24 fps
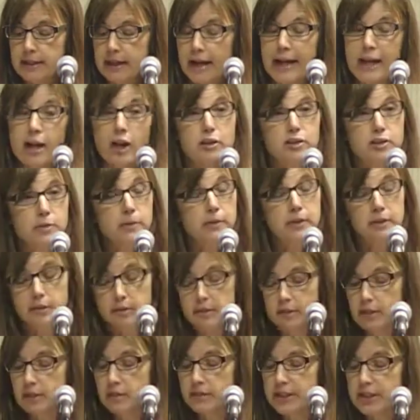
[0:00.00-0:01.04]
I also
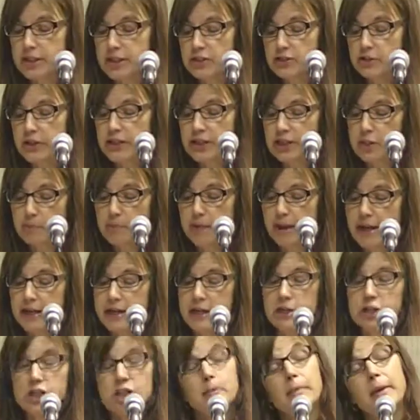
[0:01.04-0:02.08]
included a registration
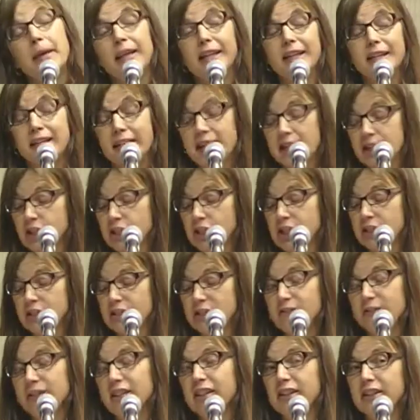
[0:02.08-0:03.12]
page to make connections,
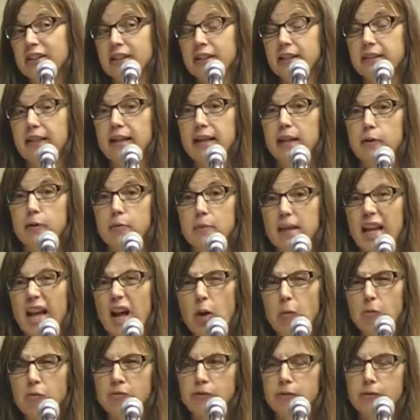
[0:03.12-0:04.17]
figuring that it would be
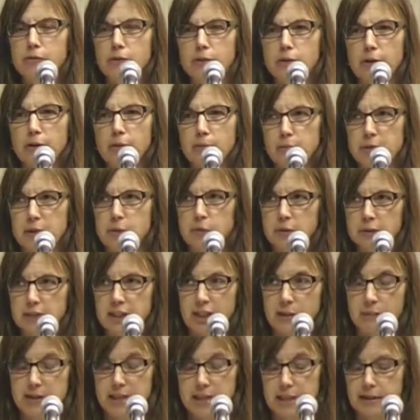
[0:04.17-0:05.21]
helpful for people to
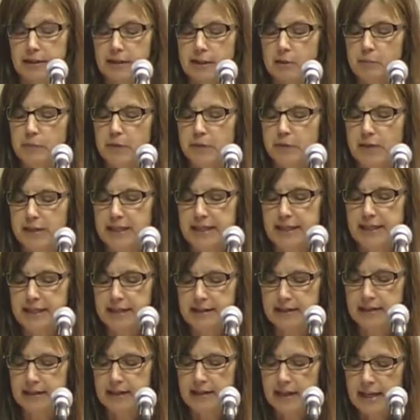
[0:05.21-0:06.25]
come into the community
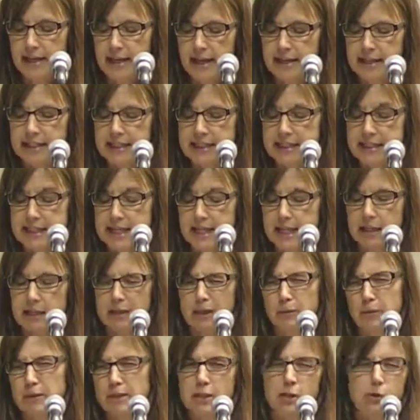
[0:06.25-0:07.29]
and connect.
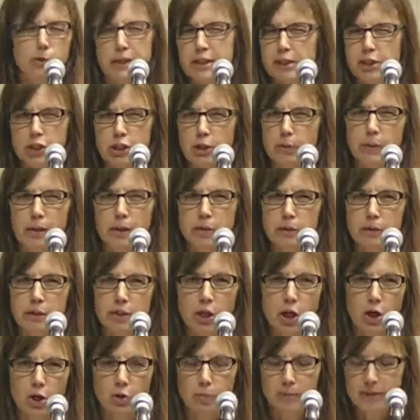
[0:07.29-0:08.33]
I wasn't quite sure where it would
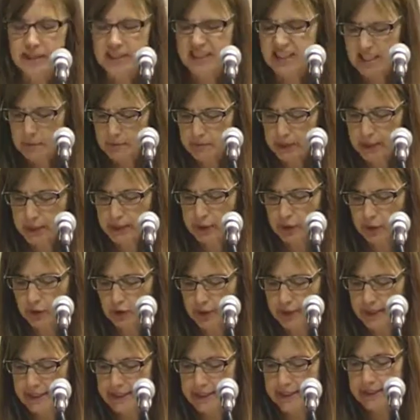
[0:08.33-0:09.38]
go, but it seemed like a
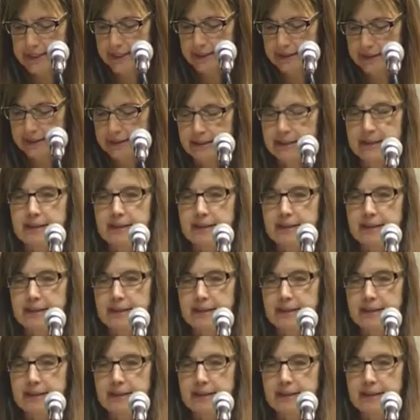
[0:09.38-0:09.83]
good idea.